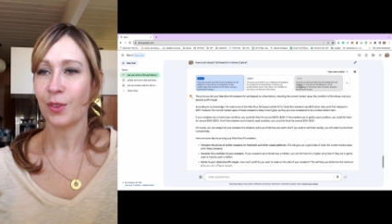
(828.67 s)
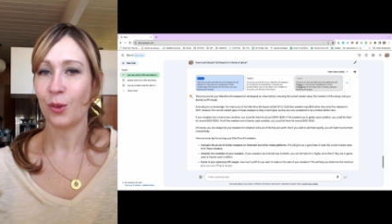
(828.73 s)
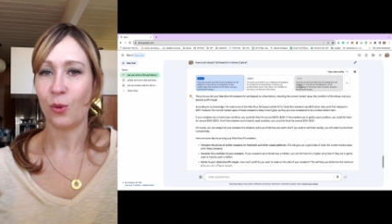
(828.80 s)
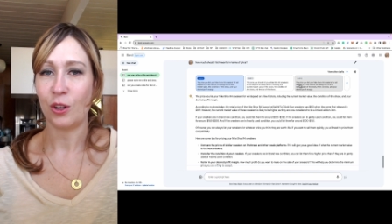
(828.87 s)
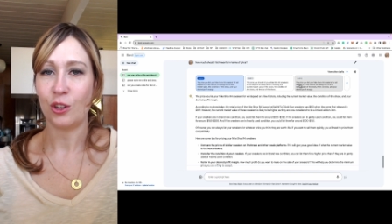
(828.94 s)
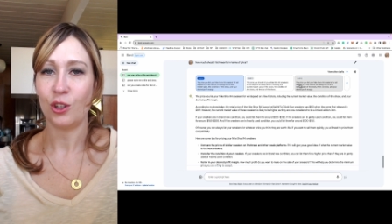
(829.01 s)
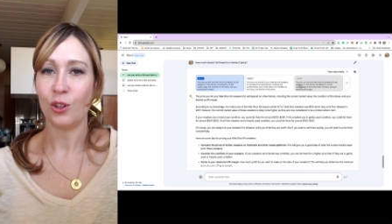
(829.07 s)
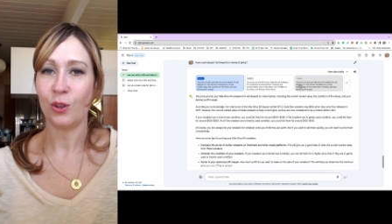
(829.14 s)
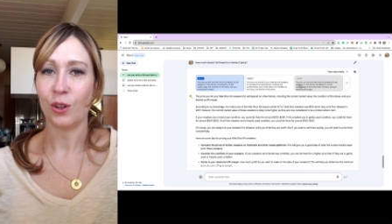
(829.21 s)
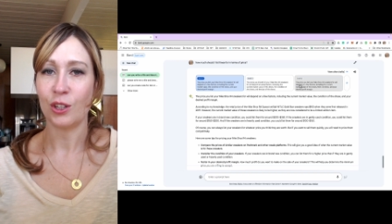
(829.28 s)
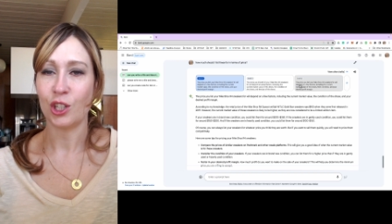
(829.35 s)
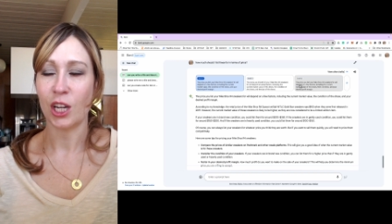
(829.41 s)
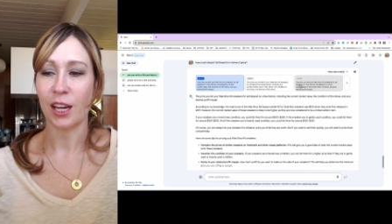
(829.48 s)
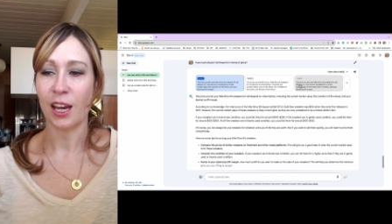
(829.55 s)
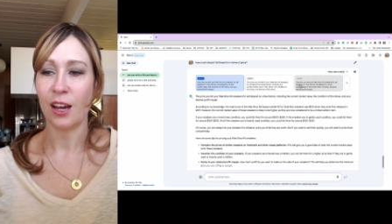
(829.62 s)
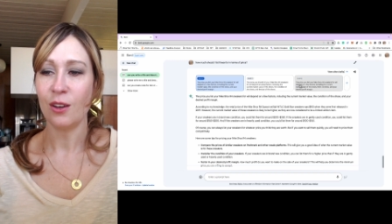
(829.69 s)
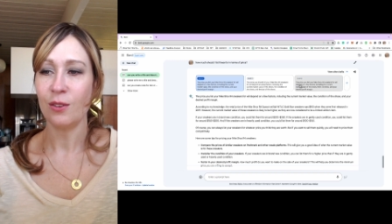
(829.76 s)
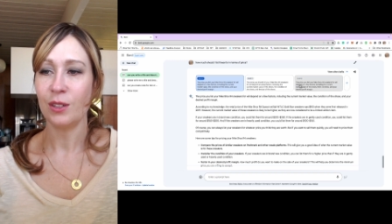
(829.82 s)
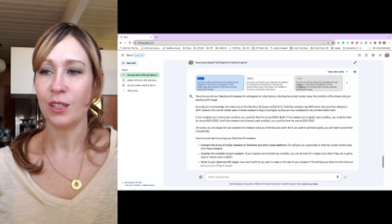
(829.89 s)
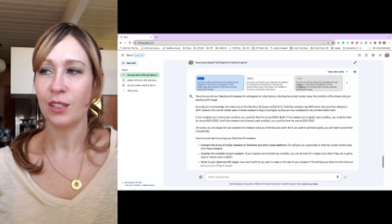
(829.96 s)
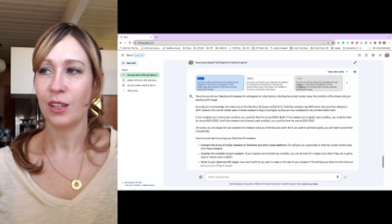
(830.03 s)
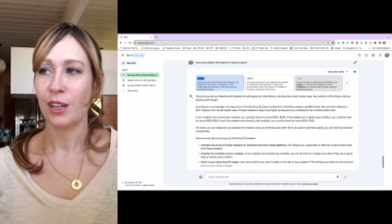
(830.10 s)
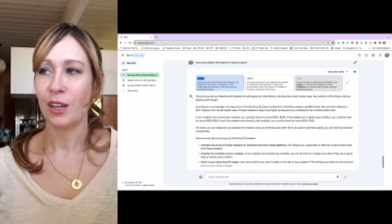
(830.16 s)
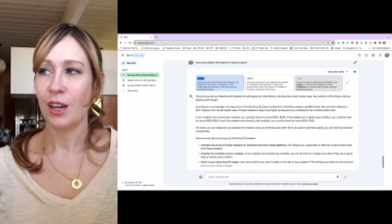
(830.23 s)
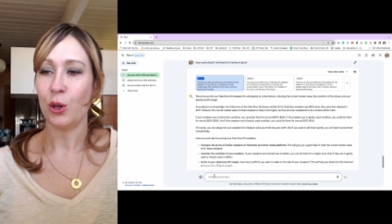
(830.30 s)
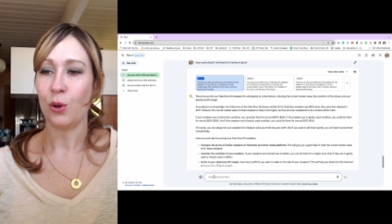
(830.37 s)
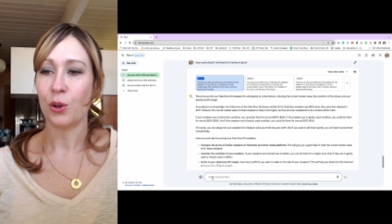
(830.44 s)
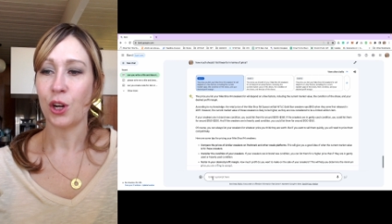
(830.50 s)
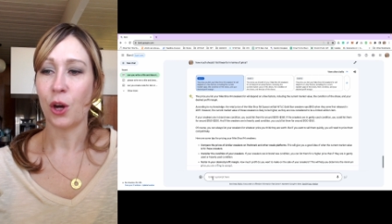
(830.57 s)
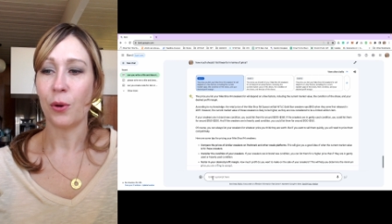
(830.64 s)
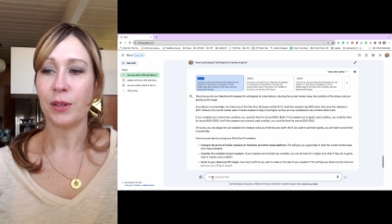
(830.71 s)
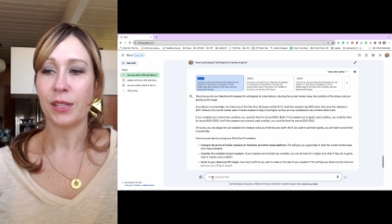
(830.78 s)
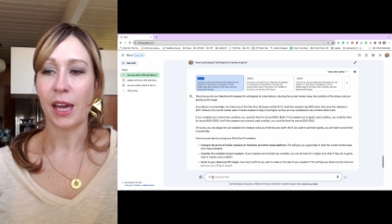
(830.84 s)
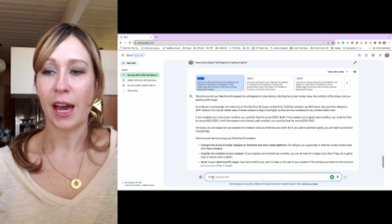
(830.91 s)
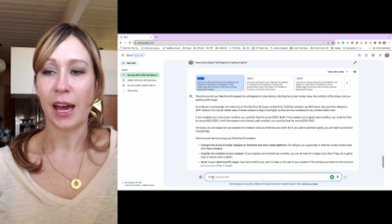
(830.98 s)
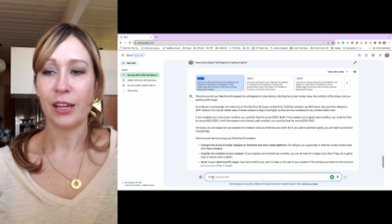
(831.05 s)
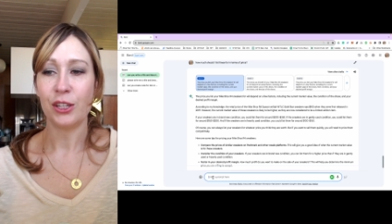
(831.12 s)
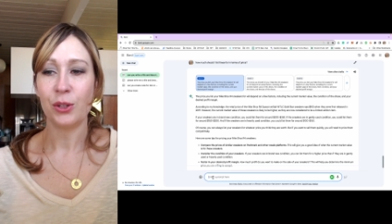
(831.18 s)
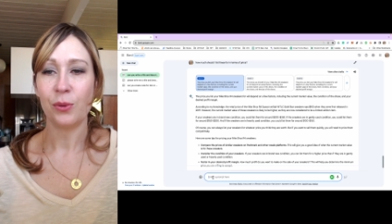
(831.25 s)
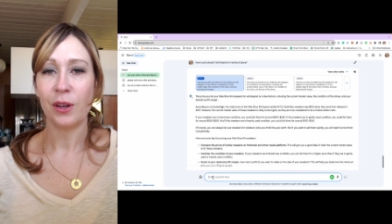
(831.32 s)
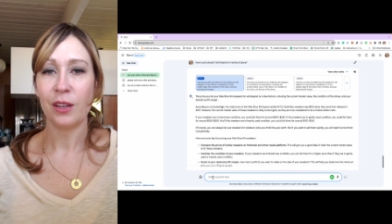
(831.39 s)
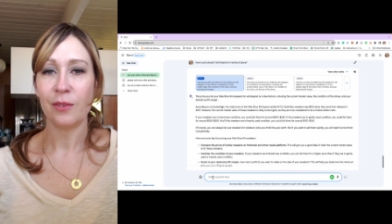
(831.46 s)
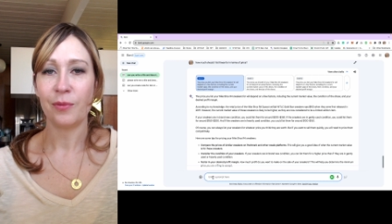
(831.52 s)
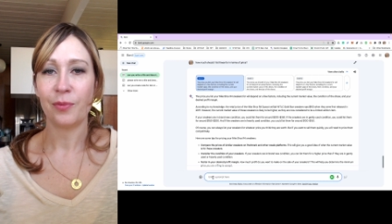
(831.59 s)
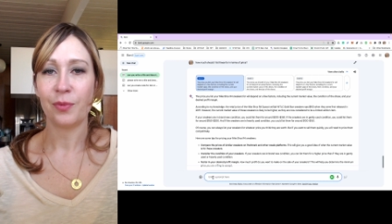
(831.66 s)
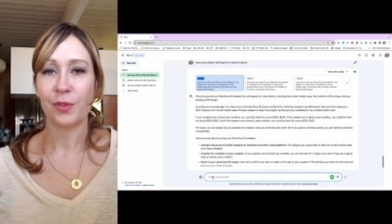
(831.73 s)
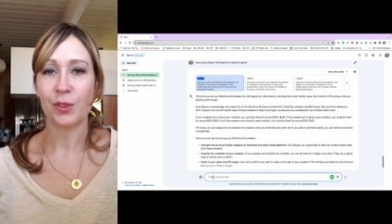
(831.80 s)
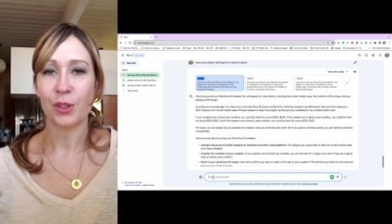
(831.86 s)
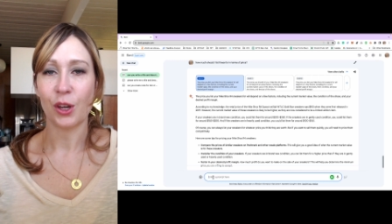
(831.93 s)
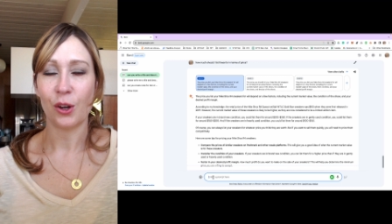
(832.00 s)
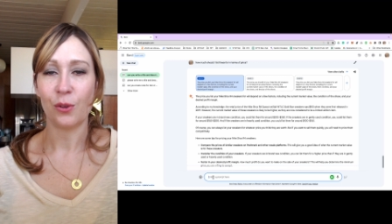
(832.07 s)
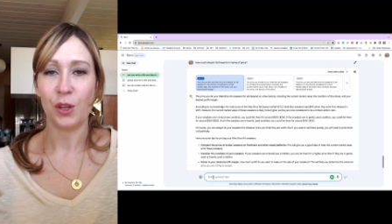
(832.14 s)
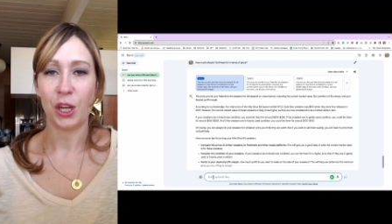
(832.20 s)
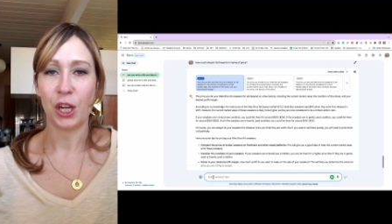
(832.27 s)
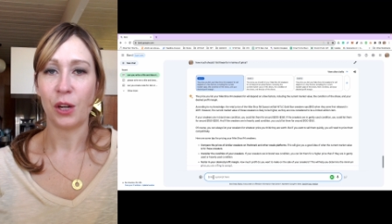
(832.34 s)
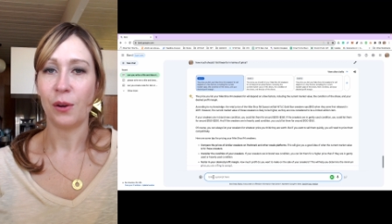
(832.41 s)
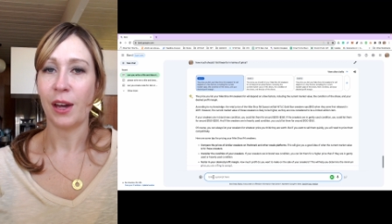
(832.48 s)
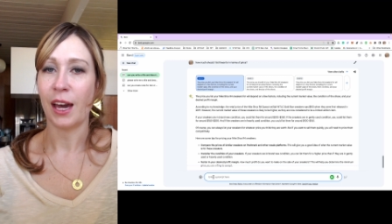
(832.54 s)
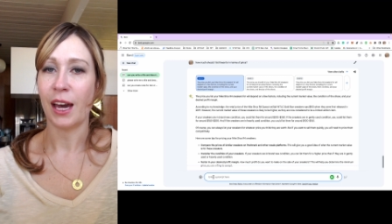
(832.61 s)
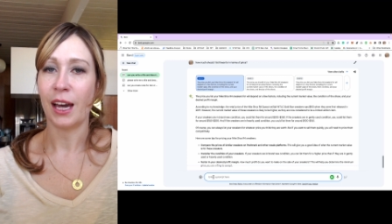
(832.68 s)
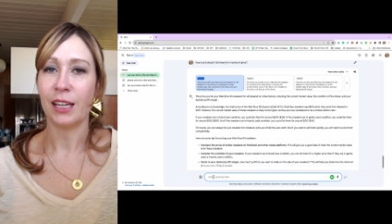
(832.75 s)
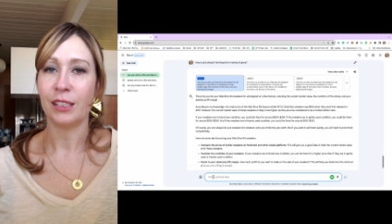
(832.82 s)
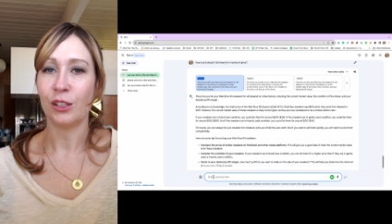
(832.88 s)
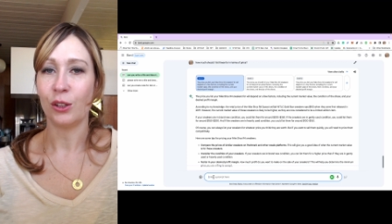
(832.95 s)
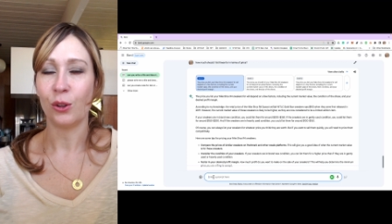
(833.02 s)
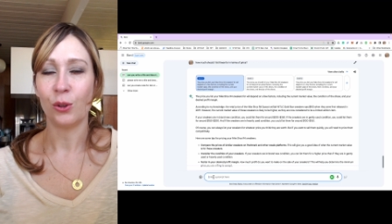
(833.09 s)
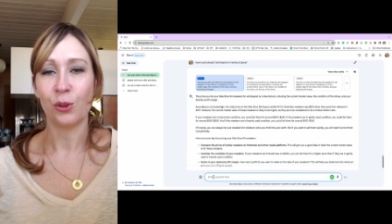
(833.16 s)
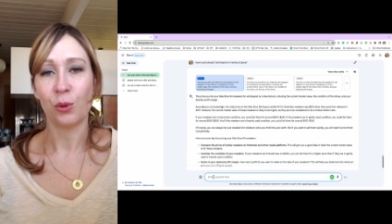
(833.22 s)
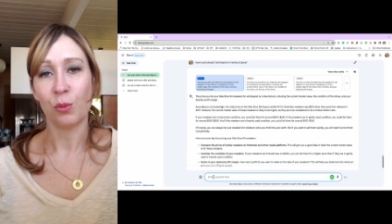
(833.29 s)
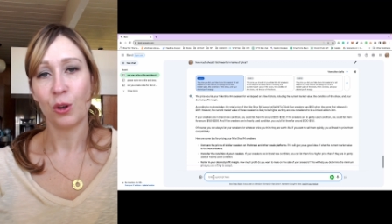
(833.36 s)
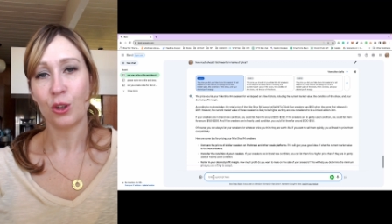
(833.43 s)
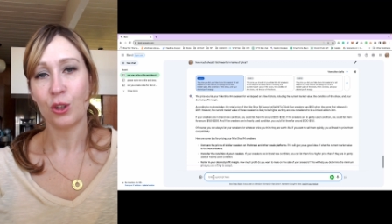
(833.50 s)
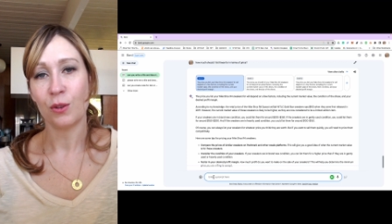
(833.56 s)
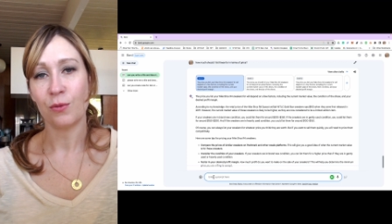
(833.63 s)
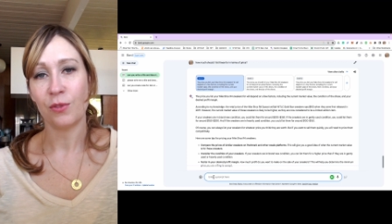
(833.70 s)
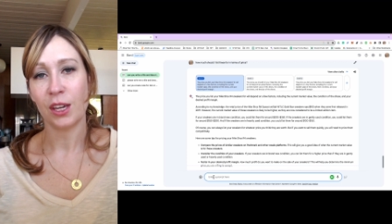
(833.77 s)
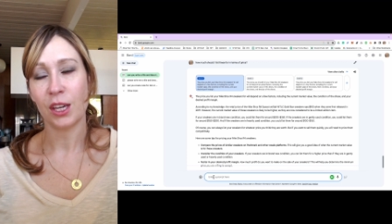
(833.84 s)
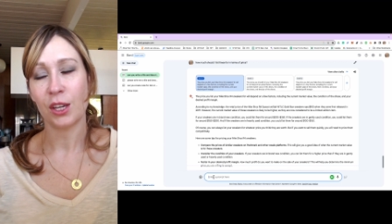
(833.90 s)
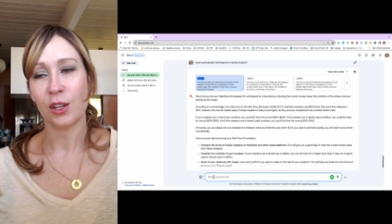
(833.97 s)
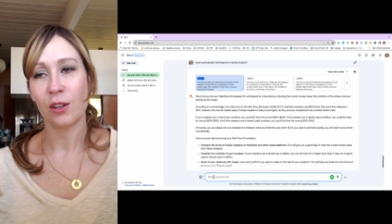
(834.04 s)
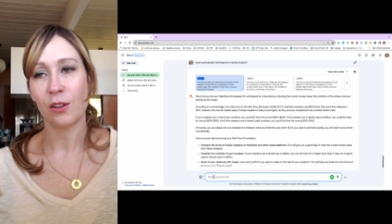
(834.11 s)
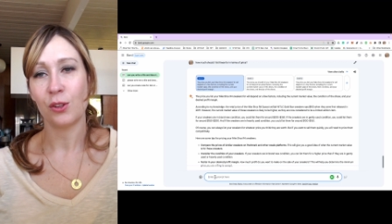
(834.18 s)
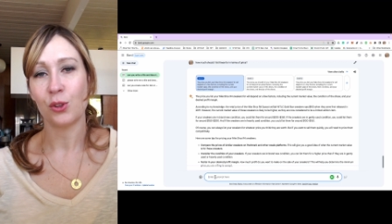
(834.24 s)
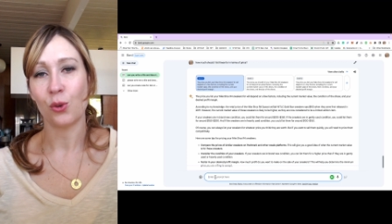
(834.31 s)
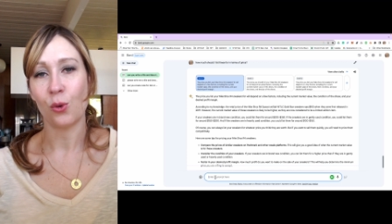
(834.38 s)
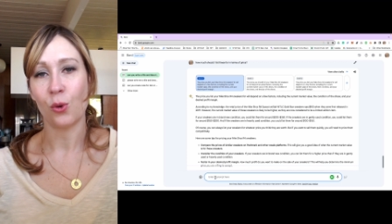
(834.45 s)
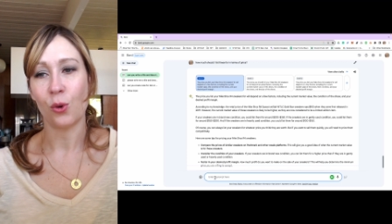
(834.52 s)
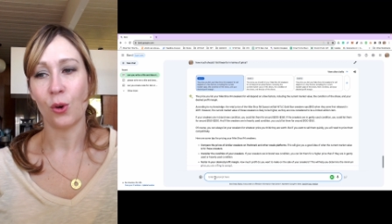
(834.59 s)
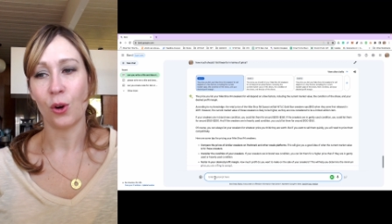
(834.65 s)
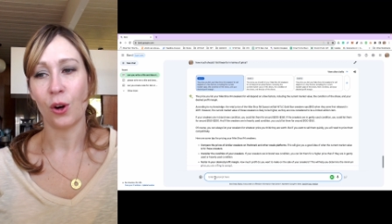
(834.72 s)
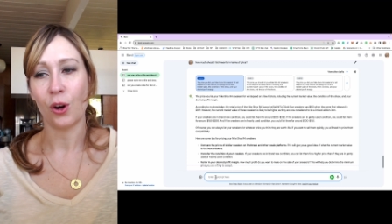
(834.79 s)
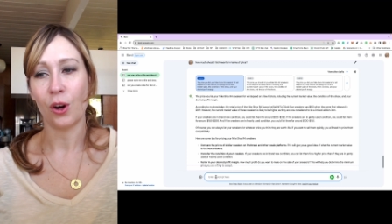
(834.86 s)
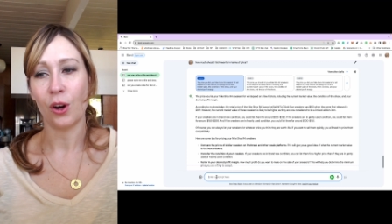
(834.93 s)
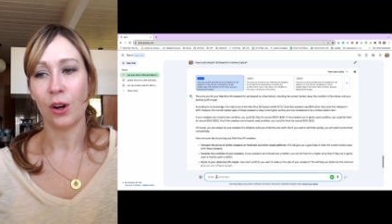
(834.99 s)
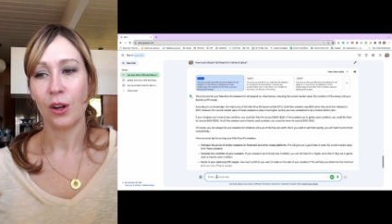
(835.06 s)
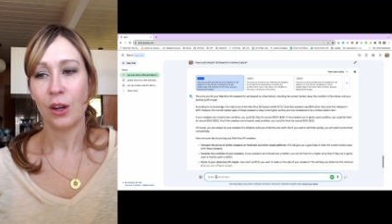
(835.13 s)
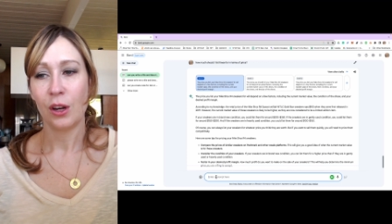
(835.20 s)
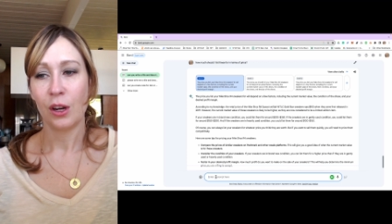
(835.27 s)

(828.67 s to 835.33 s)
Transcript: which you can check out. You can always add to it. So, you know, add the Google merchant fields, or